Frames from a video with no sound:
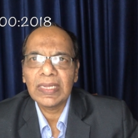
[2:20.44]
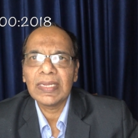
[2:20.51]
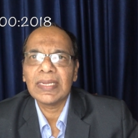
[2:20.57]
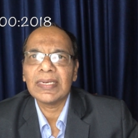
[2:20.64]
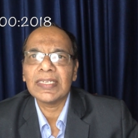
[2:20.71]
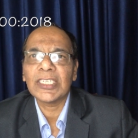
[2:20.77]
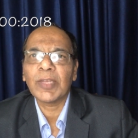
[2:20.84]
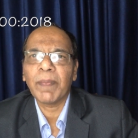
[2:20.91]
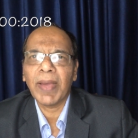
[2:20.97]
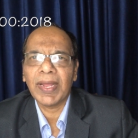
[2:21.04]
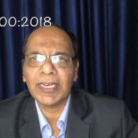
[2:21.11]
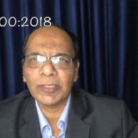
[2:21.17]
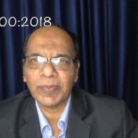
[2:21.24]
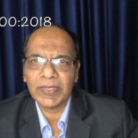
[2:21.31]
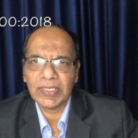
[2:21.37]
risk
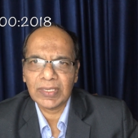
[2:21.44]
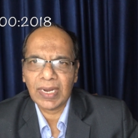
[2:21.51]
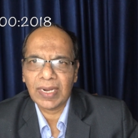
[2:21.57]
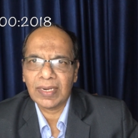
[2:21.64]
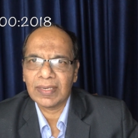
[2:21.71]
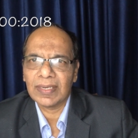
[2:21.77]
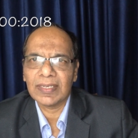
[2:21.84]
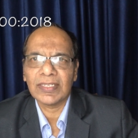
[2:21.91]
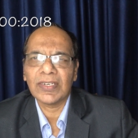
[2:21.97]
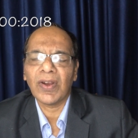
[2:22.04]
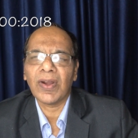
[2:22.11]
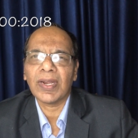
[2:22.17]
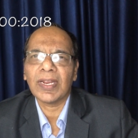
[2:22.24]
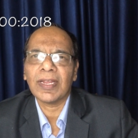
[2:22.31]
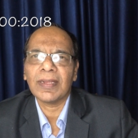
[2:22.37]
management standard. It's
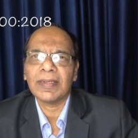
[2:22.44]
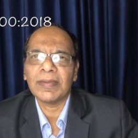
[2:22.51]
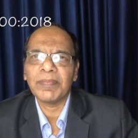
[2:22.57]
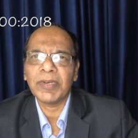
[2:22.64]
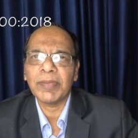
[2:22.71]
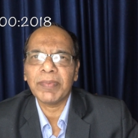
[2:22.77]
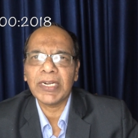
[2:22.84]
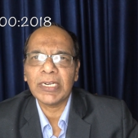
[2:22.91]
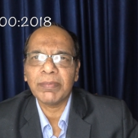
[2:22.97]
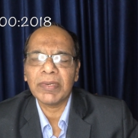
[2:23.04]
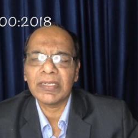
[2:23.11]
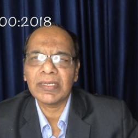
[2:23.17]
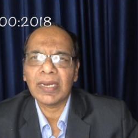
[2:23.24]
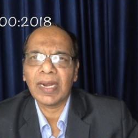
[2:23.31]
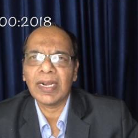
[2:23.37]
not an
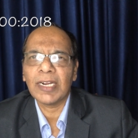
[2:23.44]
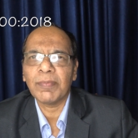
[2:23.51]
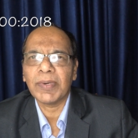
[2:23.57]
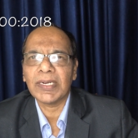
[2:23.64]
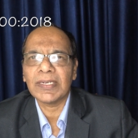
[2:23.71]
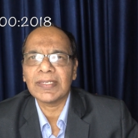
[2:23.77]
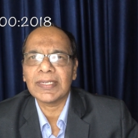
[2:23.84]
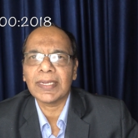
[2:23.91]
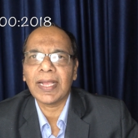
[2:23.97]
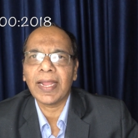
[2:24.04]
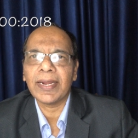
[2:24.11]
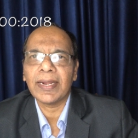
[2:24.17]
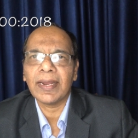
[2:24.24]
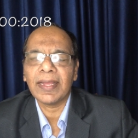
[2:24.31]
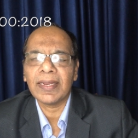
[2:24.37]
implementable standard, but it's a
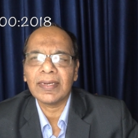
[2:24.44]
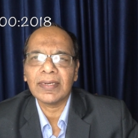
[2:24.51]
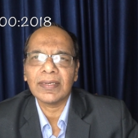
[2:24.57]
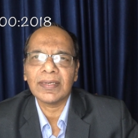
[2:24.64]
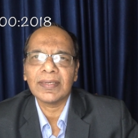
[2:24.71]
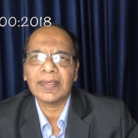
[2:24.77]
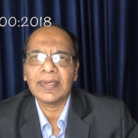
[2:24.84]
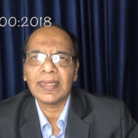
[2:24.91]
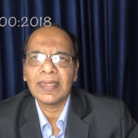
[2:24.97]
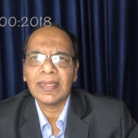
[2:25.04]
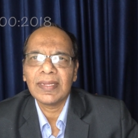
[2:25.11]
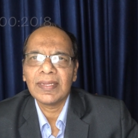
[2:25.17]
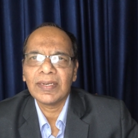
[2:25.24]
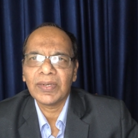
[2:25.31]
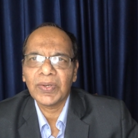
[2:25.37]
guideline
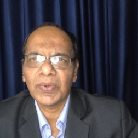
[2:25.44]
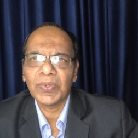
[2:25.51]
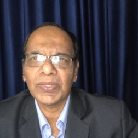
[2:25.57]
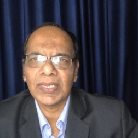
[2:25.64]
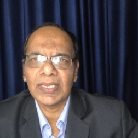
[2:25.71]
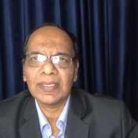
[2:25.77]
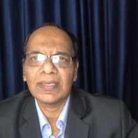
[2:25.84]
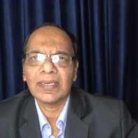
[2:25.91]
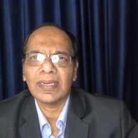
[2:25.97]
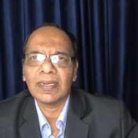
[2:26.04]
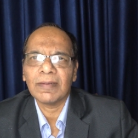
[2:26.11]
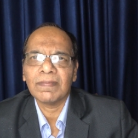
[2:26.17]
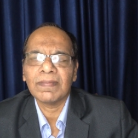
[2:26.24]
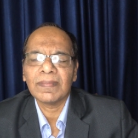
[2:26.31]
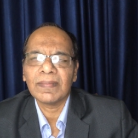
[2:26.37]
to just
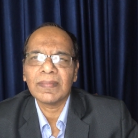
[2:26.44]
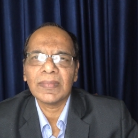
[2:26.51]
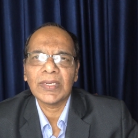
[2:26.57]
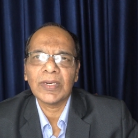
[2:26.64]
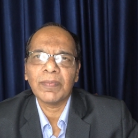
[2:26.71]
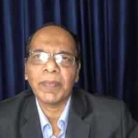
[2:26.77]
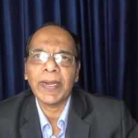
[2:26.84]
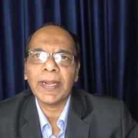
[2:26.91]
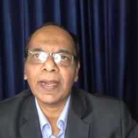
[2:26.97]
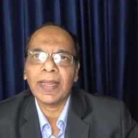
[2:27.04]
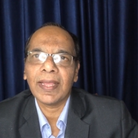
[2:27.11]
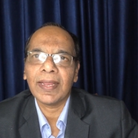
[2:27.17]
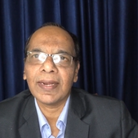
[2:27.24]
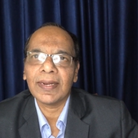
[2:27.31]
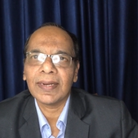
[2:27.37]

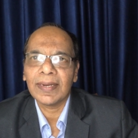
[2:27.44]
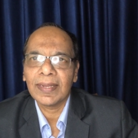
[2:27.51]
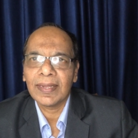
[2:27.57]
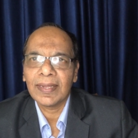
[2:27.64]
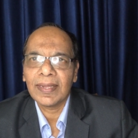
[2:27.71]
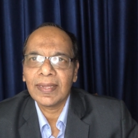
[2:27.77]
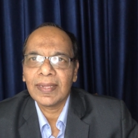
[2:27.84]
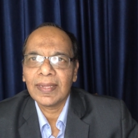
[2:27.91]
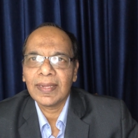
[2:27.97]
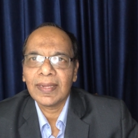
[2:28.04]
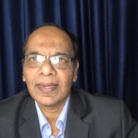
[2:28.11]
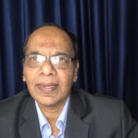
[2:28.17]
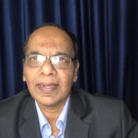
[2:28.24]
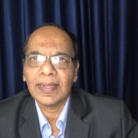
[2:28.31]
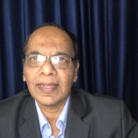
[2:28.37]
maintain
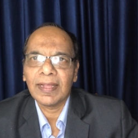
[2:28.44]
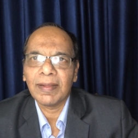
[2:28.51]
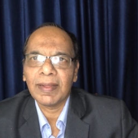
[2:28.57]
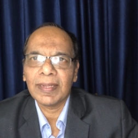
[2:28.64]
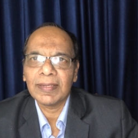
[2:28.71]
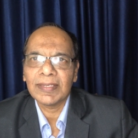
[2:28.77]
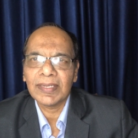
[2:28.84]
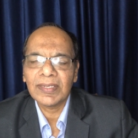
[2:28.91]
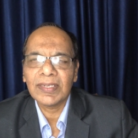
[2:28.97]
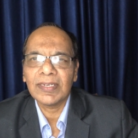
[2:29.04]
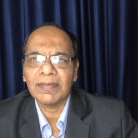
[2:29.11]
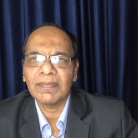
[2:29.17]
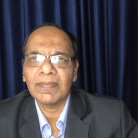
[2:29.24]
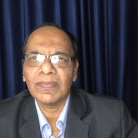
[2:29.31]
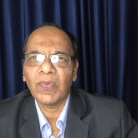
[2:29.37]
a
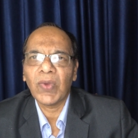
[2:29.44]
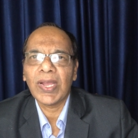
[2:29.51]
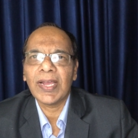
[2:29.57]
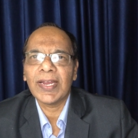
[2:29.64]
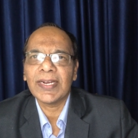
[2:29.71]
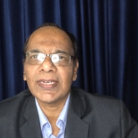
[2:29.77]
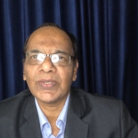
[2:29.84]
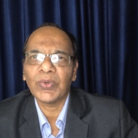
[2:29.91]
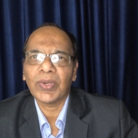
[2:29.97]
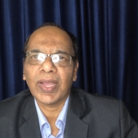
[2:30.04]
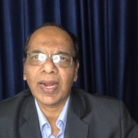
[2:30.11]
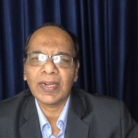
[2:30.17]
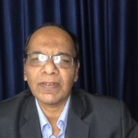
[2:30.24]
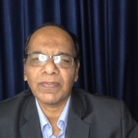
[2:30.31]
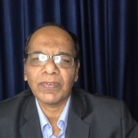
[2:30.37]
system where you
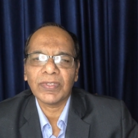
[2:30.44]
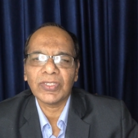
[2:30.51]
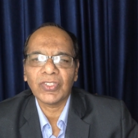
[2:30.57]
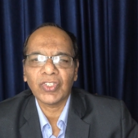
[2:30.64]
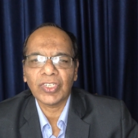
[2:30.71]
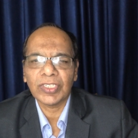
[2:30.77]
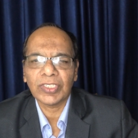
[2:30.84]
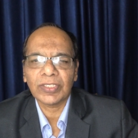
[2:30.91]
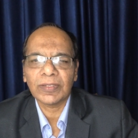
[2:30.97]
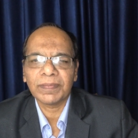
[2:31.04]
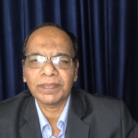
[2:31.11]
cater for this risk.